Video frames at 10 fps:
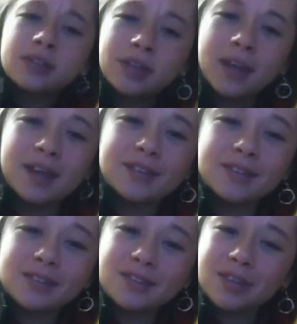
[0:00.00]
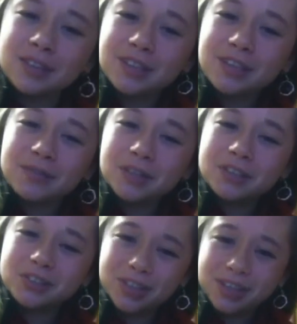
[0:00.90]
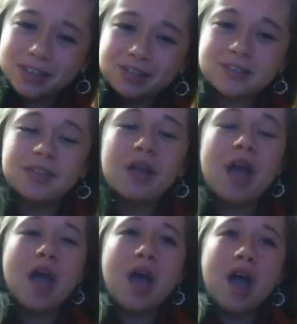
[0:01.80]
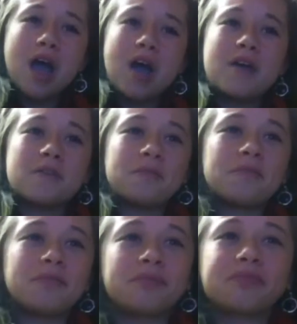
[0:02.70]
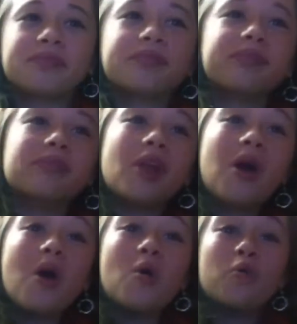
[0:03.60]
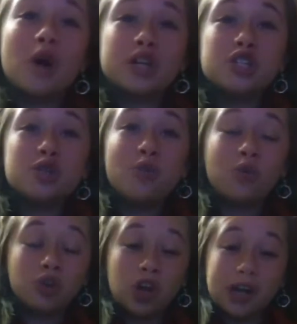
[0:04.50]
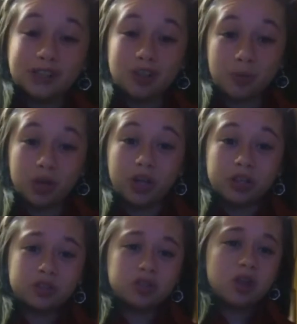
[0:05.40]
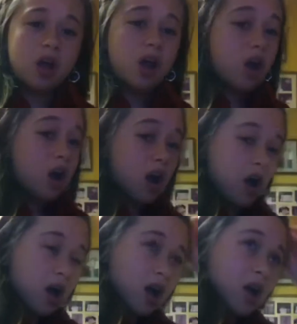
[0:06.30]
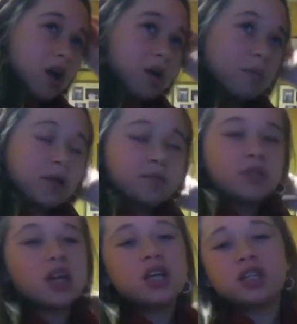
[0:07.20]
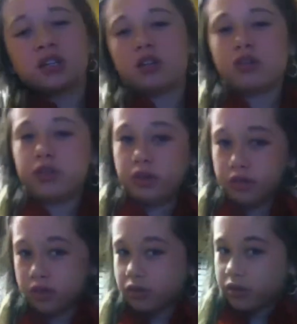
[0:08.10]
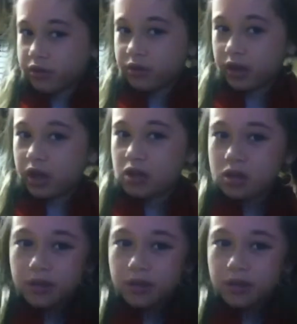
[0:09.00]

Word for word: Yes. Question number six. Um, what do you order at Starbucks? Um, I'm pretty sure y'all know those because, like,